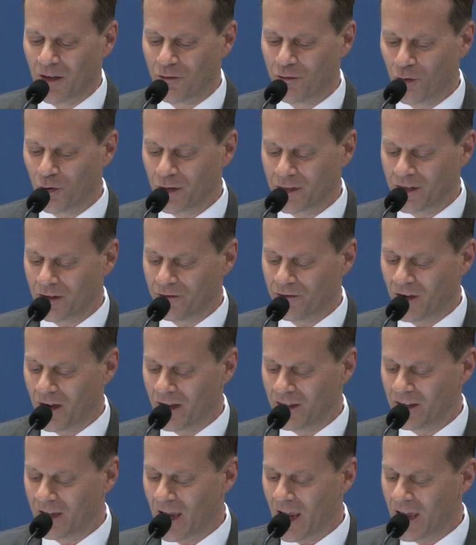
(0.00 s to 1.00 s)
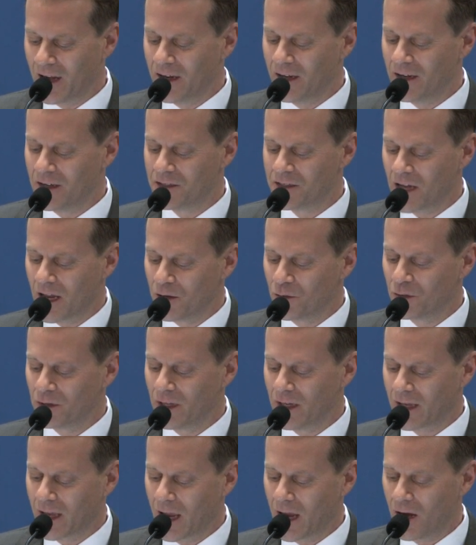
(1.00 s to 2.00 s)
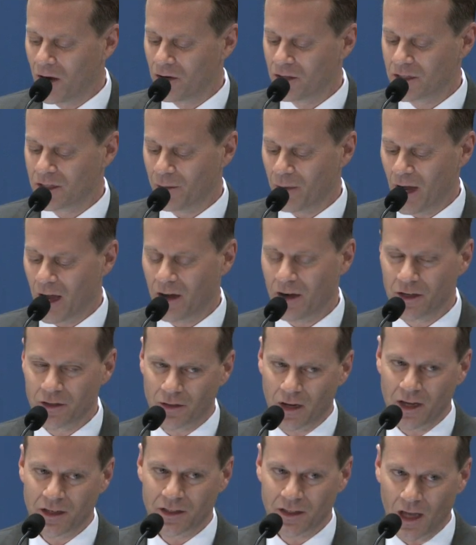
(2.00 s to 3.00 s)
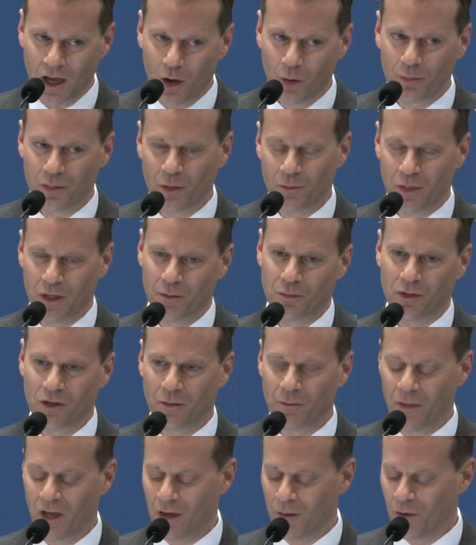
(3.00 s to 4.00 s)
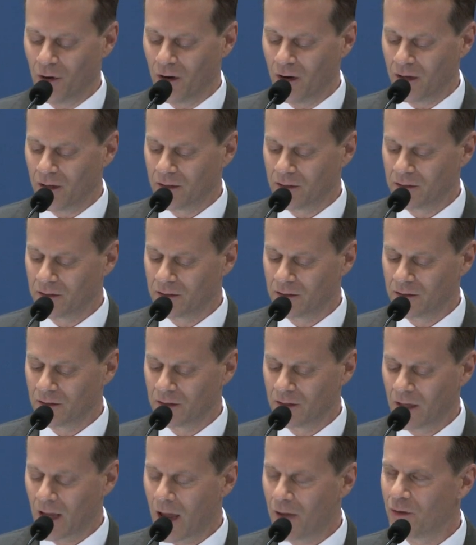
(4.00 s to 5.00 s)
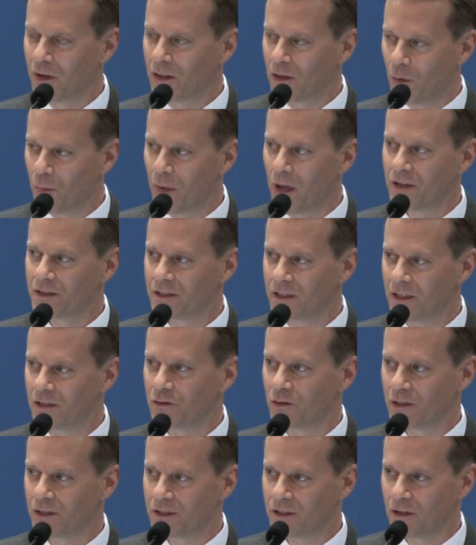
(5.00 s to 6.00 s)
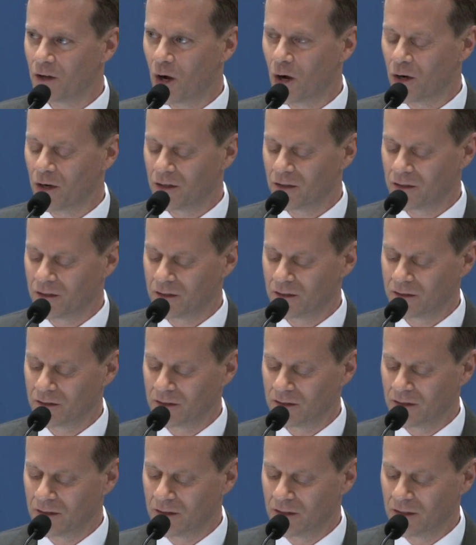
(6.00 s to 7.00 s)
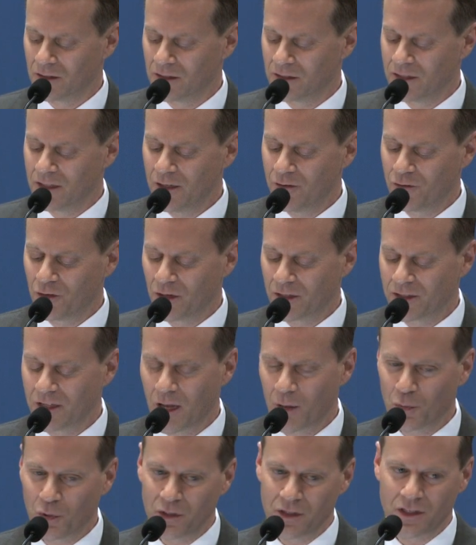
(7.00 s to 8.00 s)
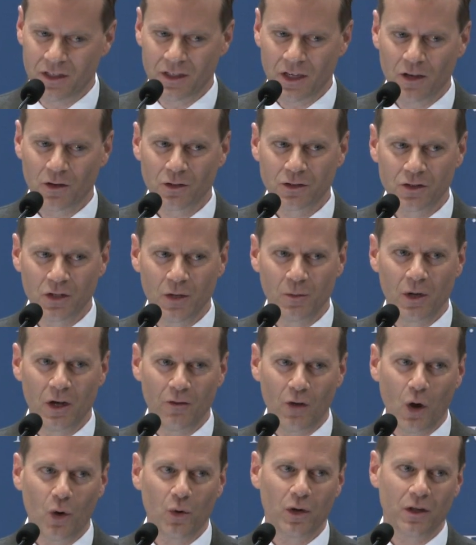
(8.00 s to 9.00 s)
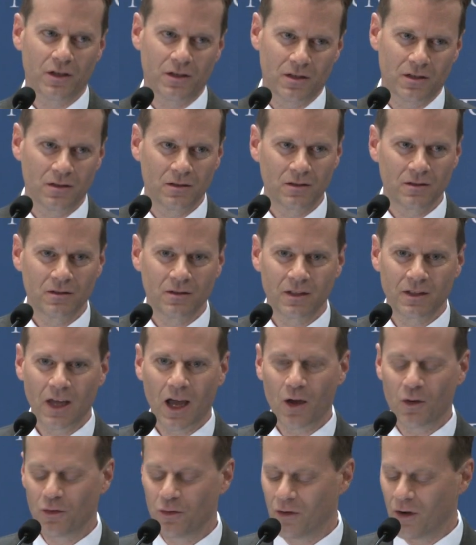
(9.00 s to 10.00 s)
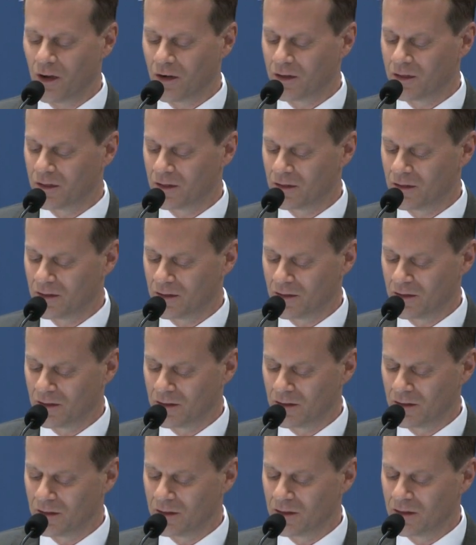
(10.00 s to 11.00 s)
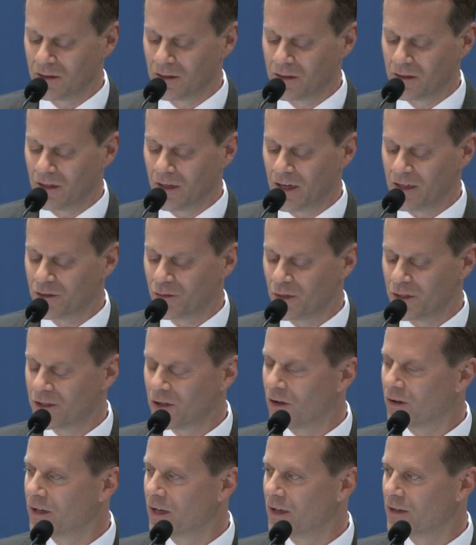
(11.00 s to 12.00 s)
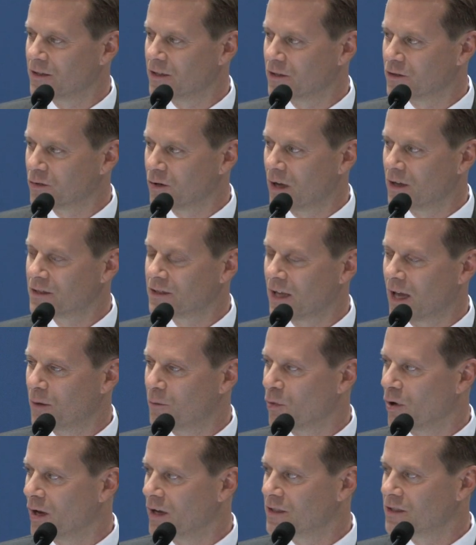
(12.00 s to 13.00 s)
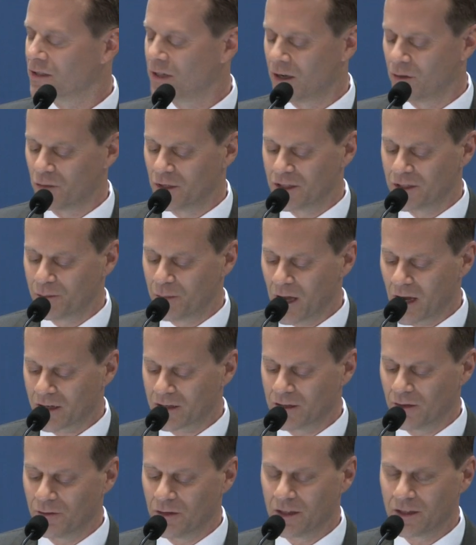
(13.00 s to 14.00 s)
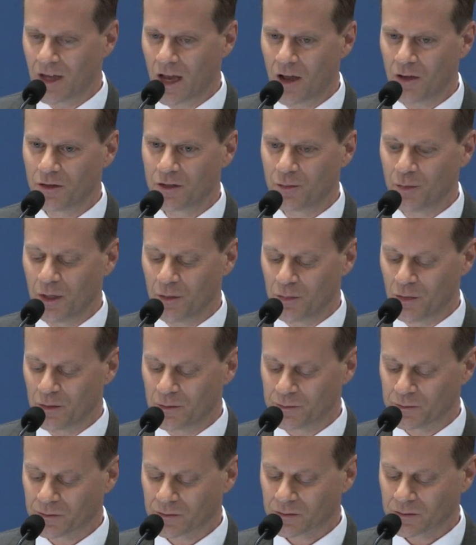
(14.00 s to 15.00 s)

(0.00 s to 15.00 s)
Fourth and finally, Andy genuinely cares about and tries to help the people of Mayberry, having their best interests at heart. See, for example, his gentle treatment of Otis, the town drunk. And as a result, he has the trust, admiration, and respect of the townspeople.